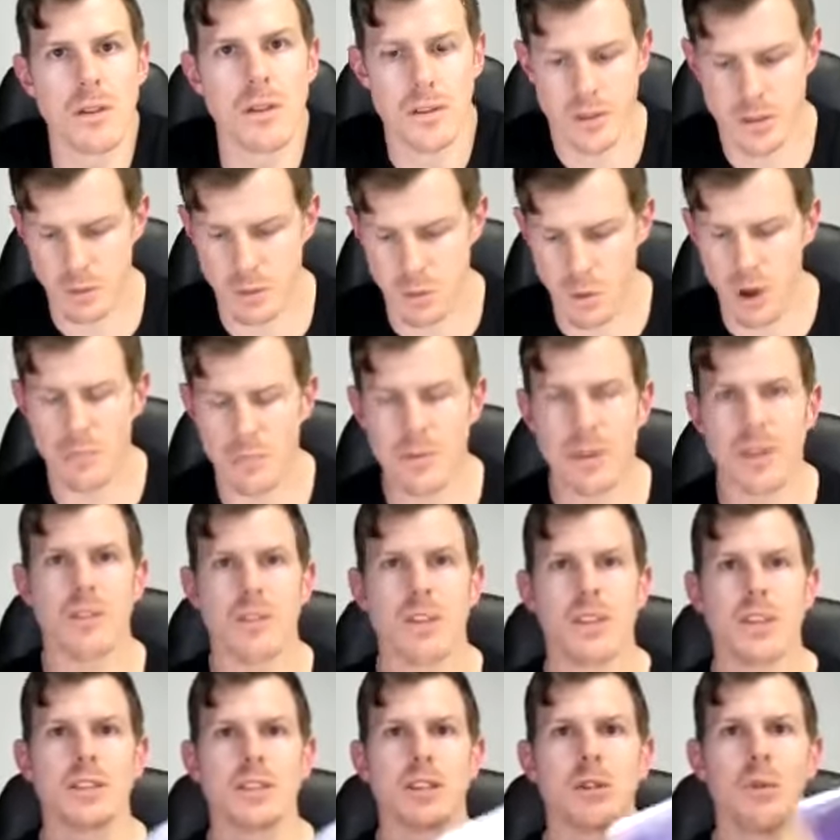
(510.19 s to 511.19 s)
That's why I'm giving
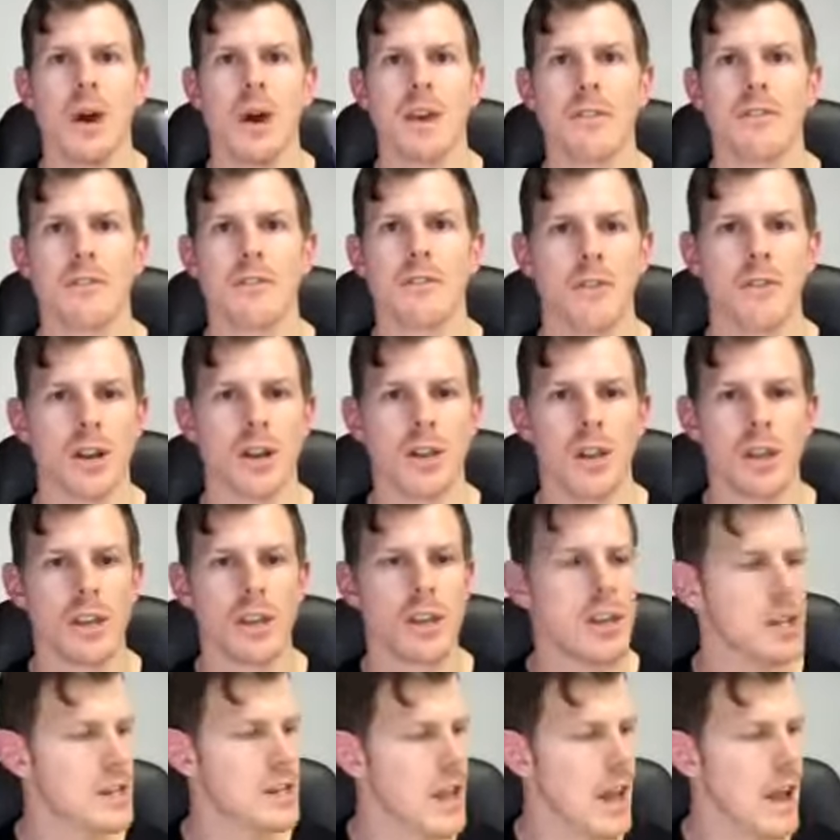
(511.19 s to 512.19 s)
this away for free. Like
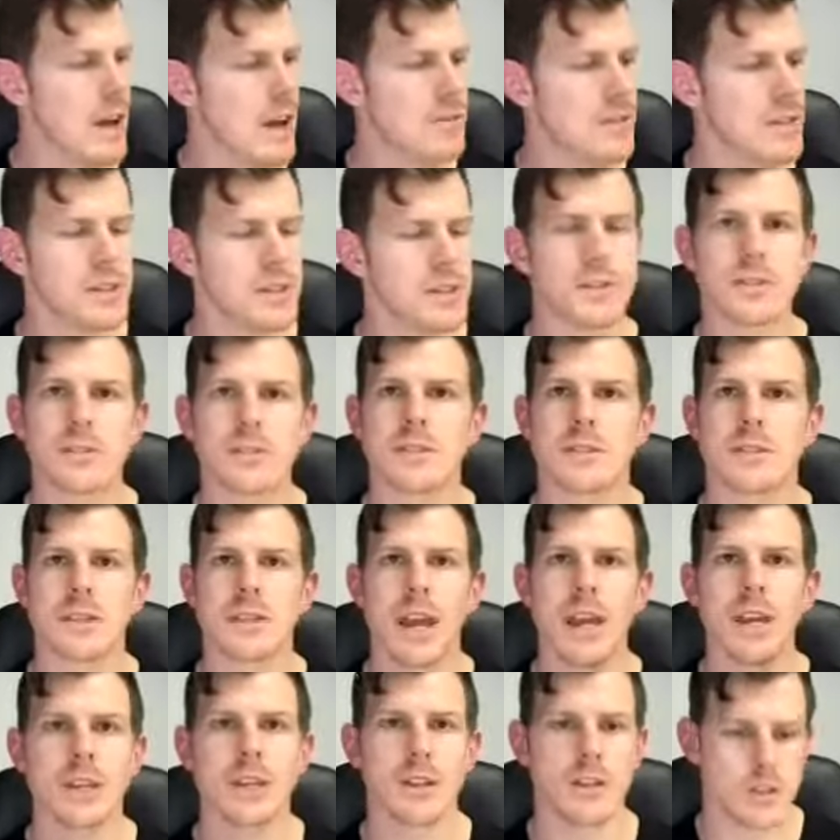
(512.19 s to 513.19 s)
you can have this,
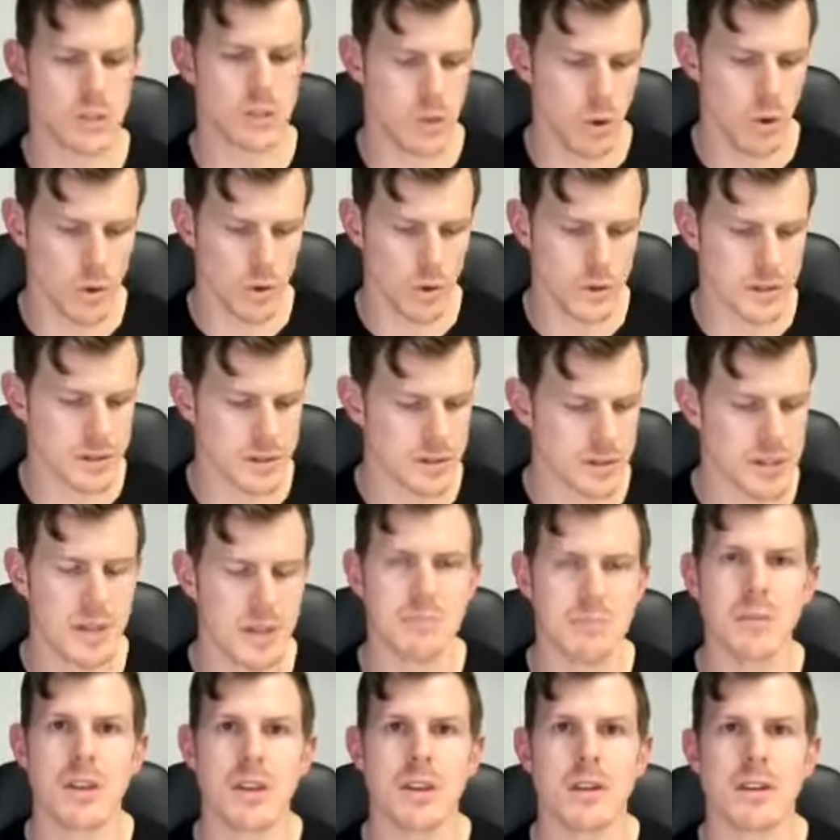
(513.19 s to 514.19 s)
take it, it's yours.
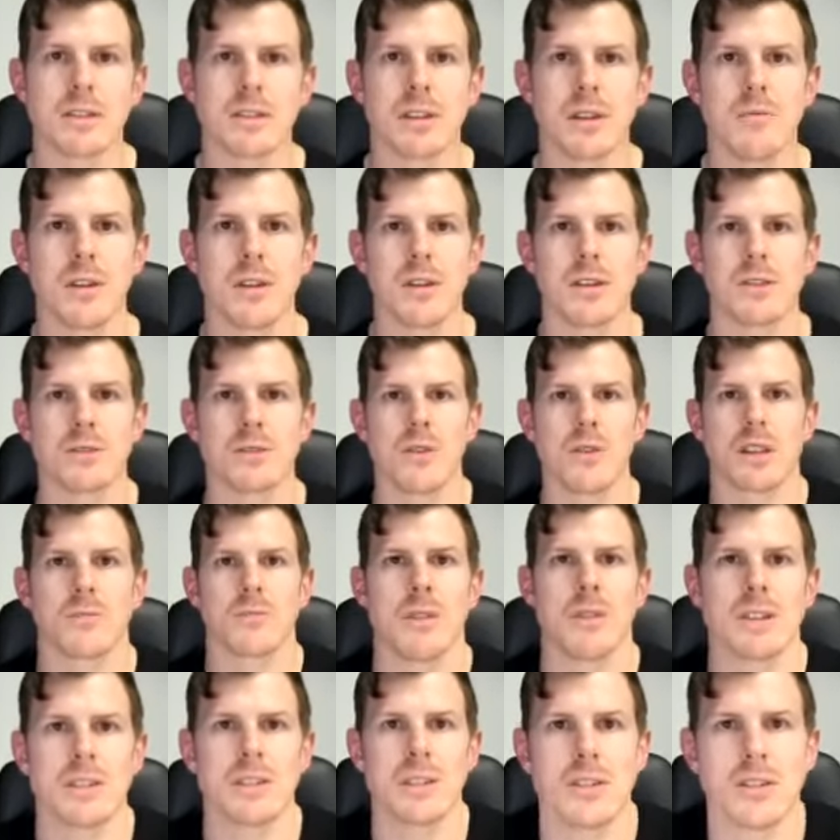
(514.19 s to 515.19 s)
Send me send me a direct
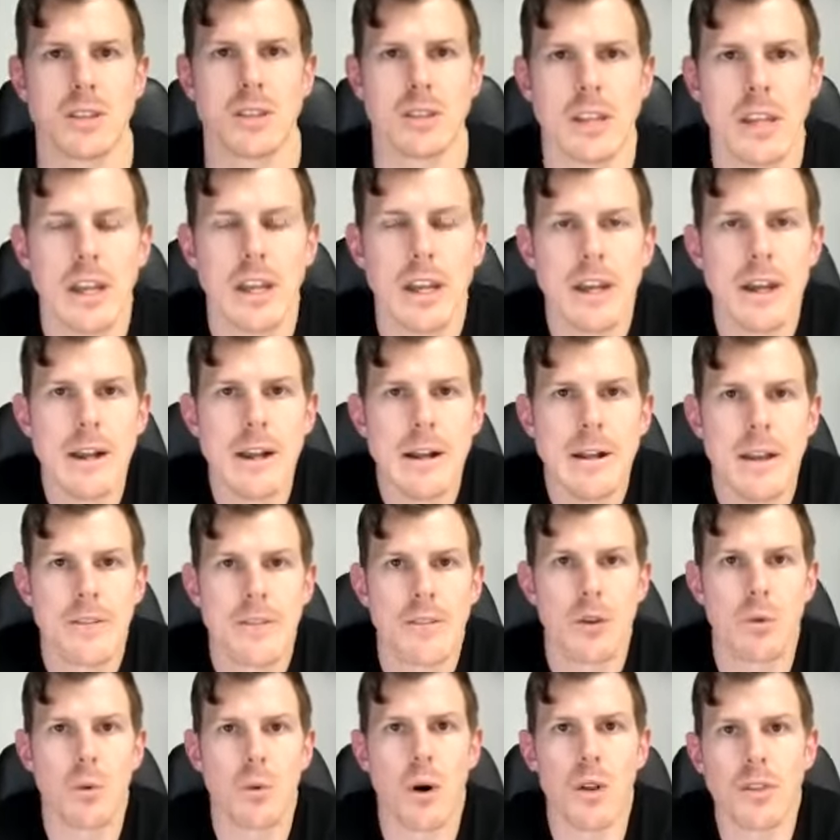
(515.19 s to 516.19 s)
message, and if
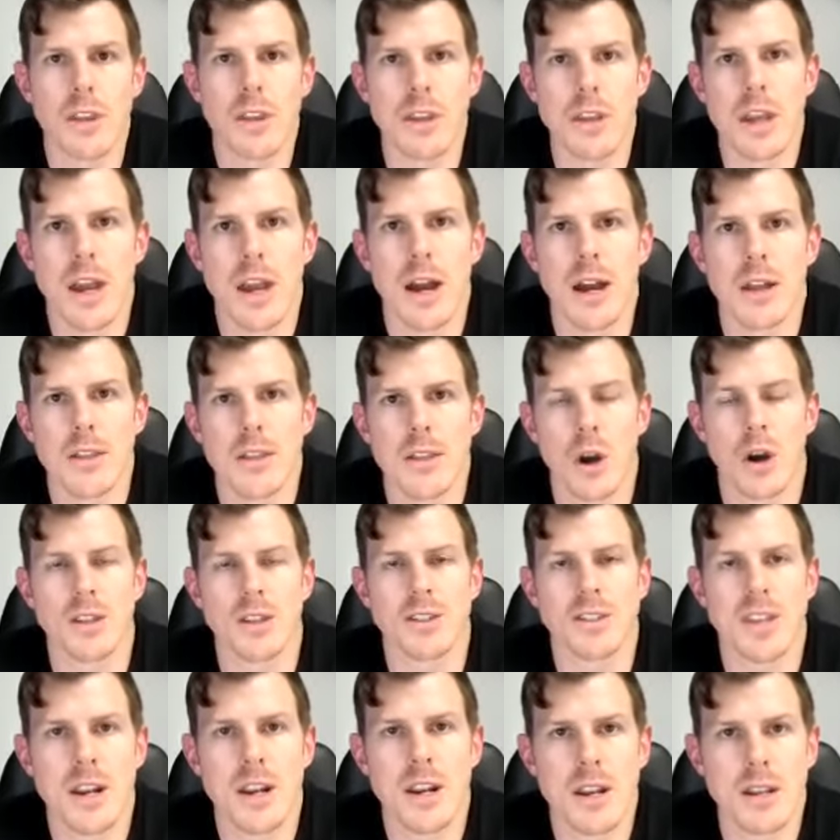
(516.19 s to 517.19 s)
you want the uh, the
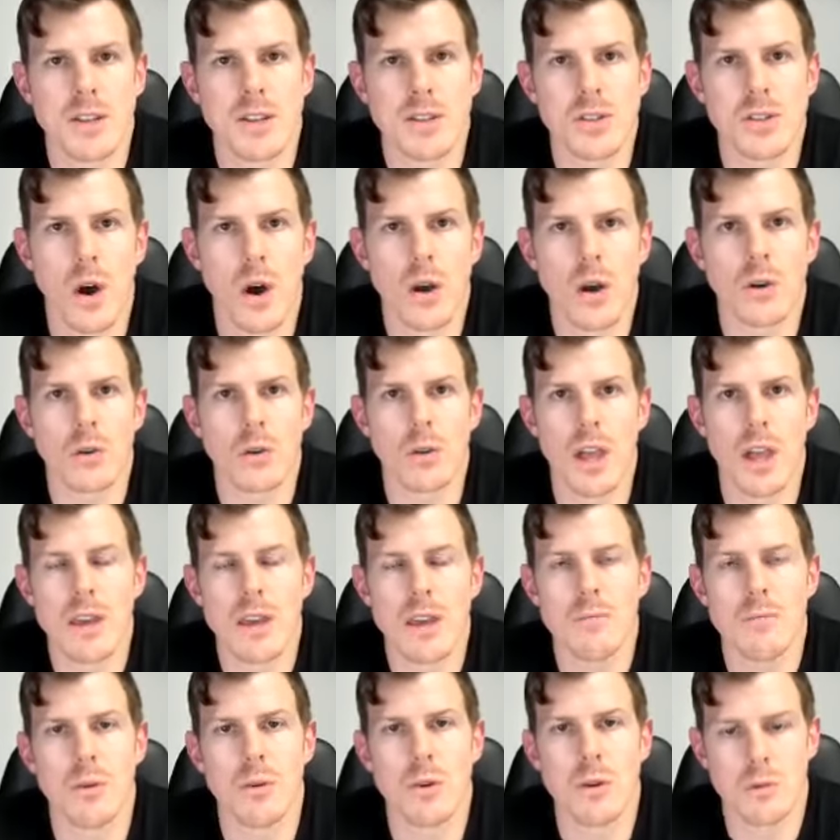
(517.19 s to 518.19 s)
identity cycle
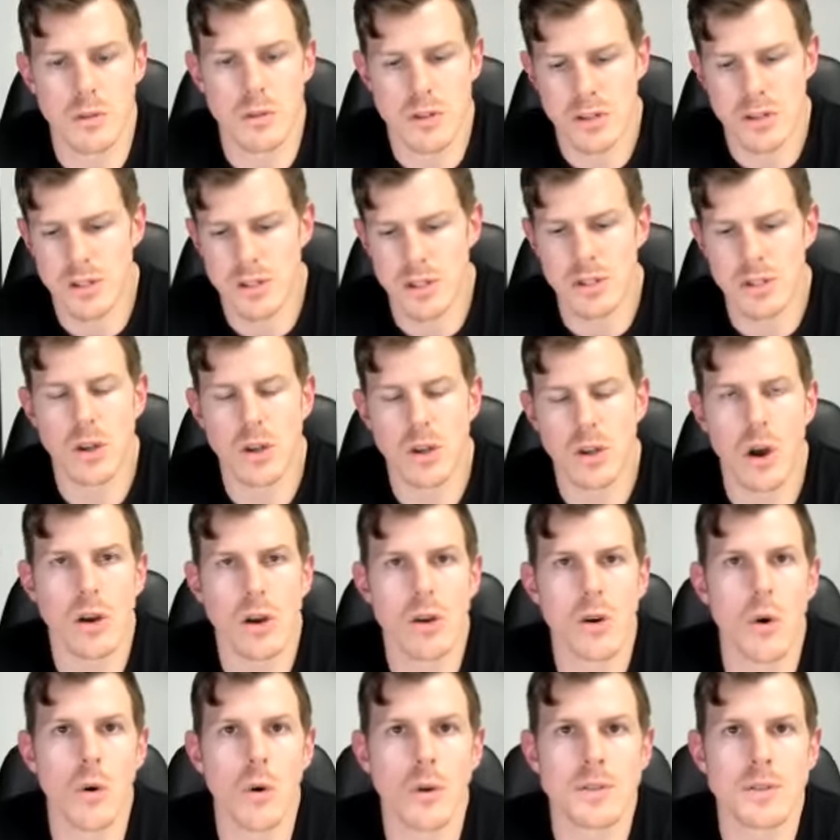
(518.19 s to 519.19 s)
ebook, which is the entire
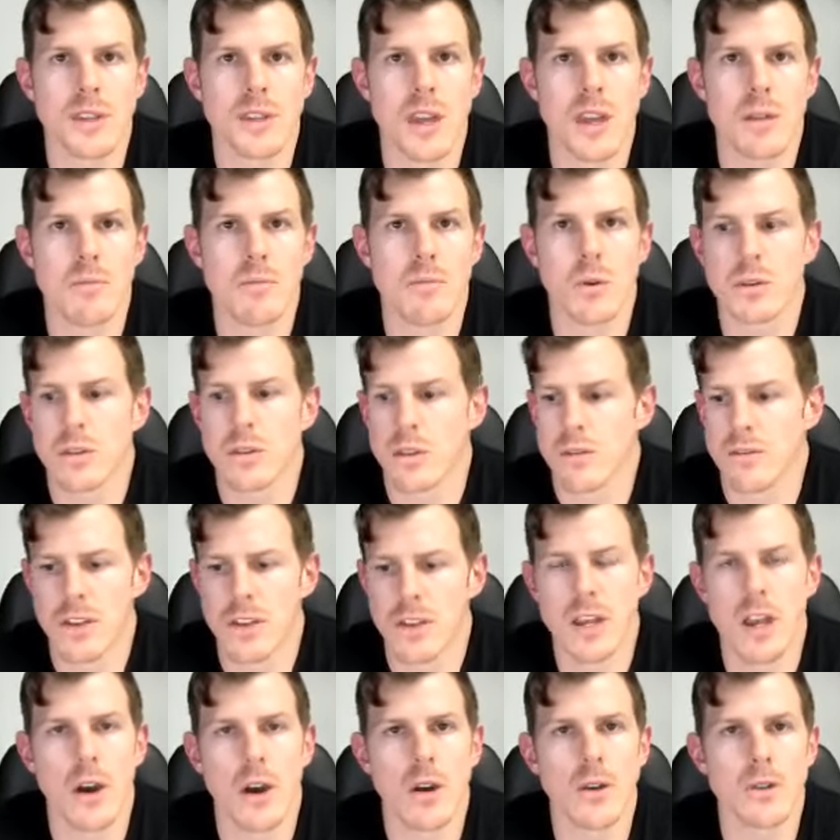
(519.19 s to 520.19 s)
course, the ebook, the
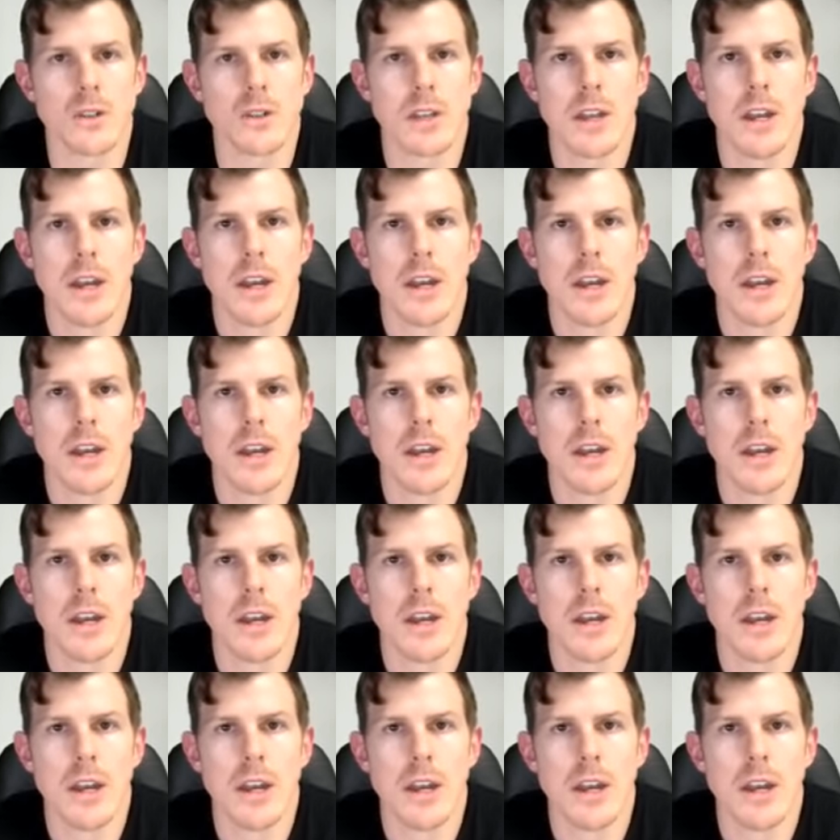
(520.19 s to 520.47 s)
videos,